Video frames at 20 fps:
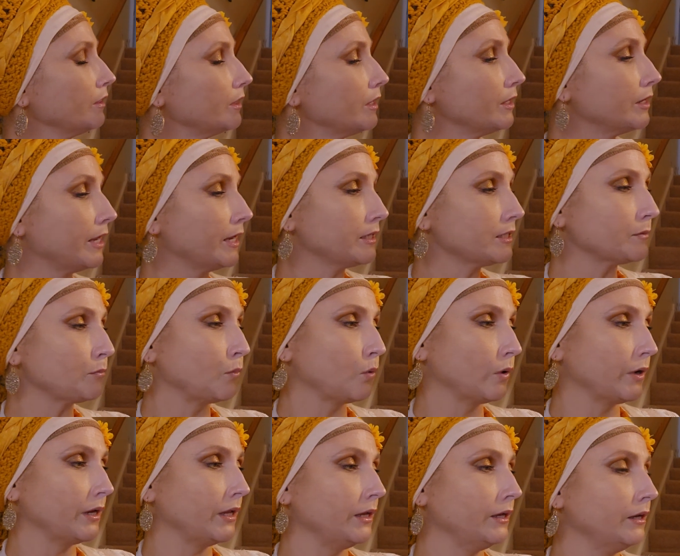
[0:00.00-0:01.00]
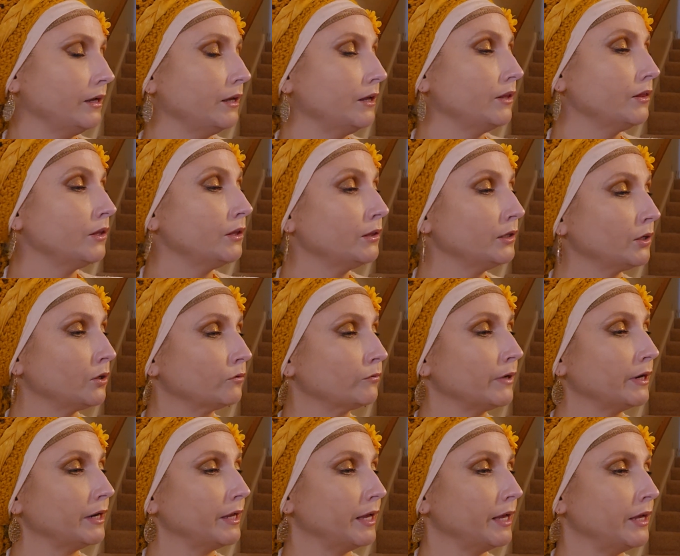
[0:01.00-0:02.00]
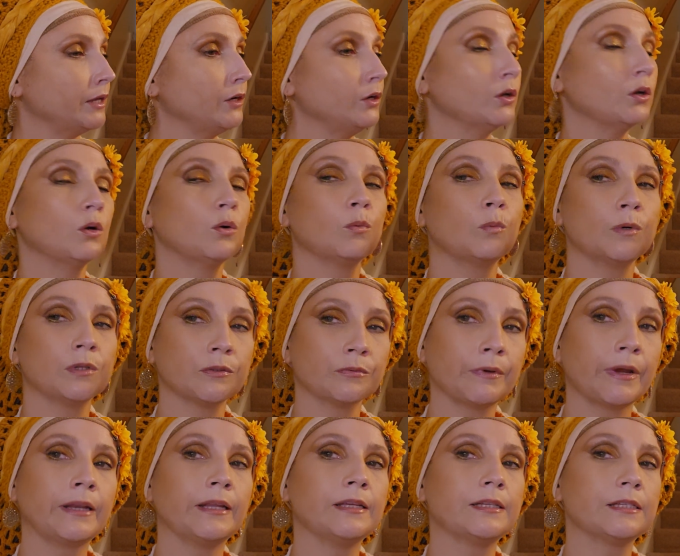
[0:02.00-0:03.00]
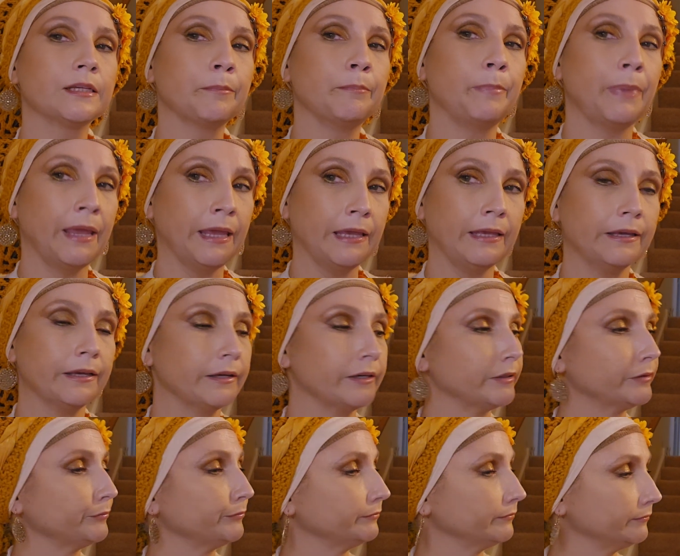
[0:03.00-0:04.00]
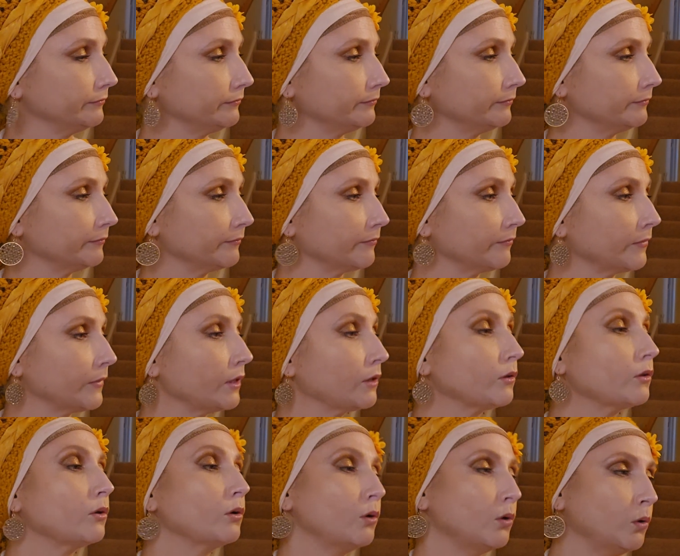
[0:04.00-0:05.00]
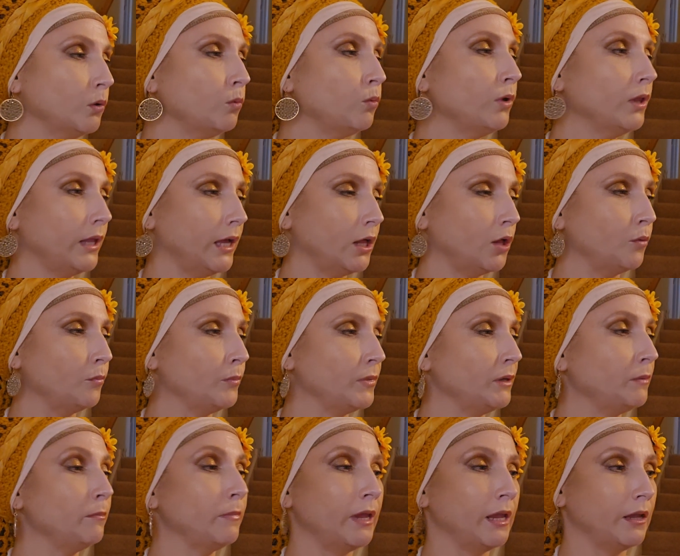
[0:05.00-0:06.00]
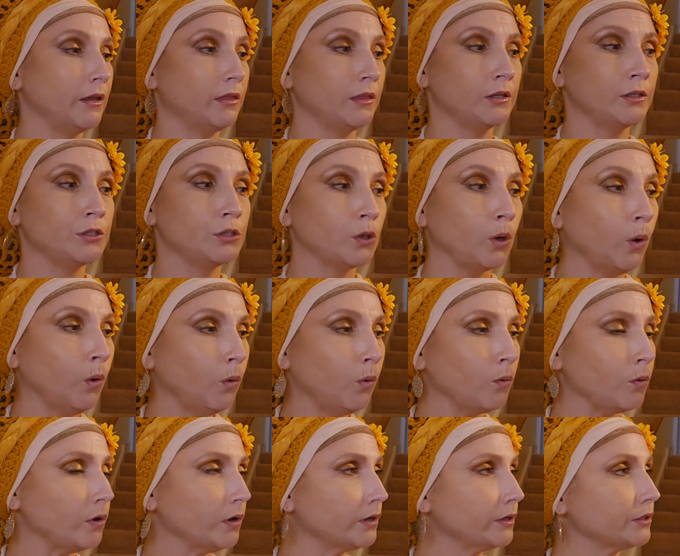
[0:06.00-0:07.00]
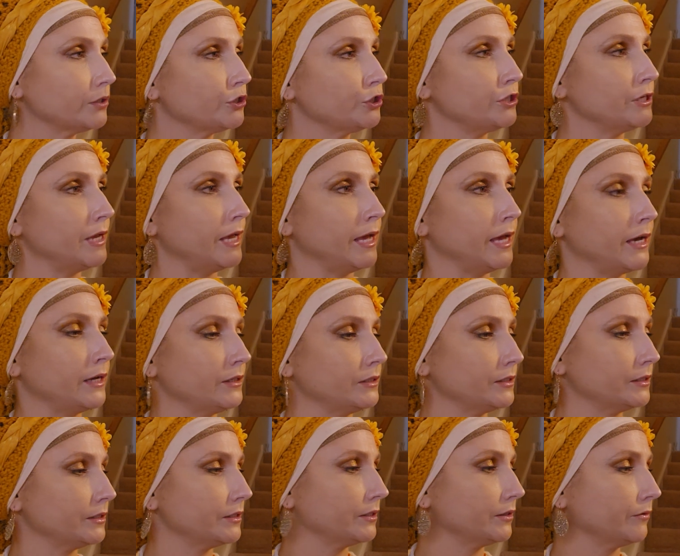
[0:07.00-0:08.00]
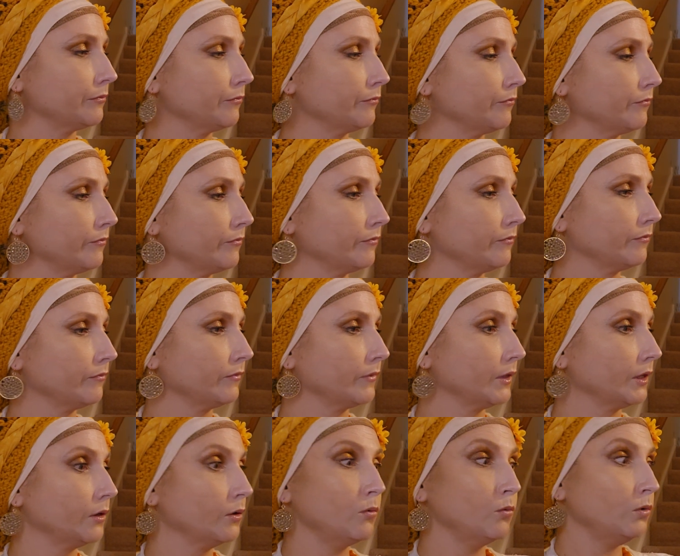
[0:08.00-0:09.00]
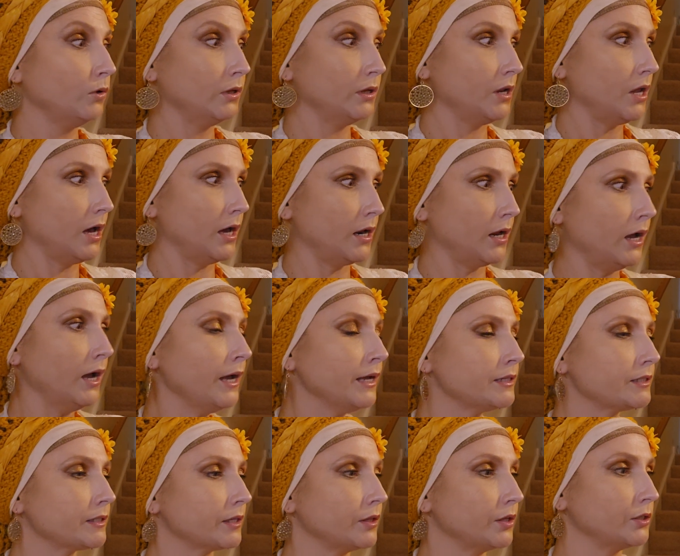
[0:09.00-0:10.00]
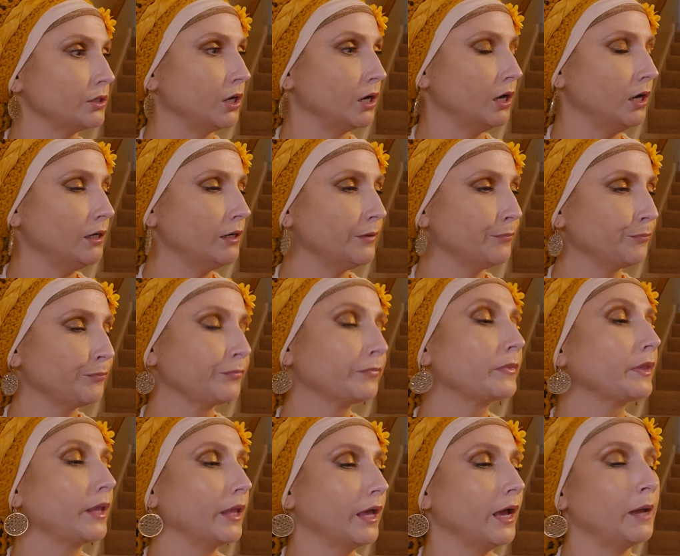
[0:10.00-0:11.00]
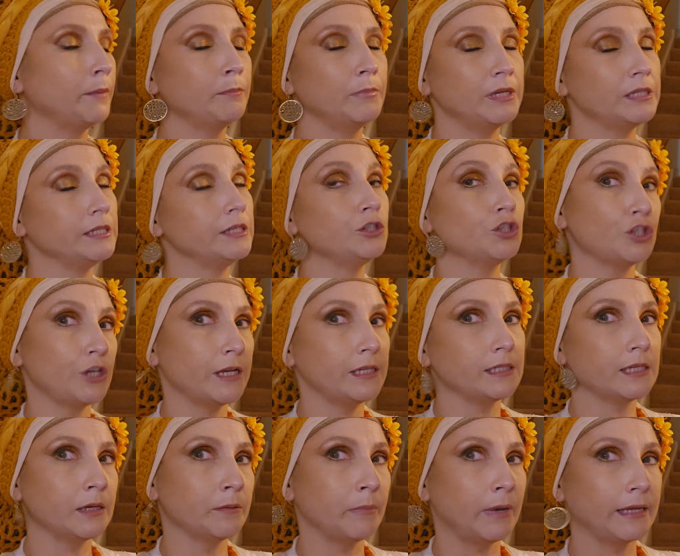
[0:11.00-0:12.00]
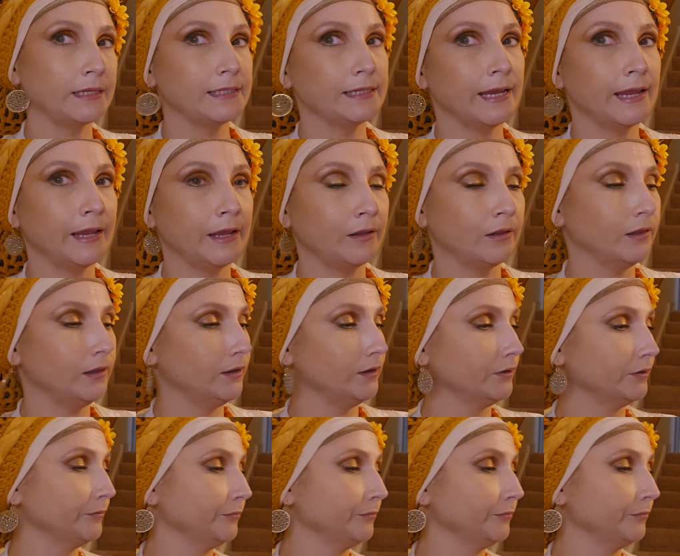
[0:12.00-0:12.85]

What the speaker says: The next morning, the little red hen was ready to bake. "Who will help me make the dough?" she asked. "Well, not I," said the dog. "I'm busy chasing my tail."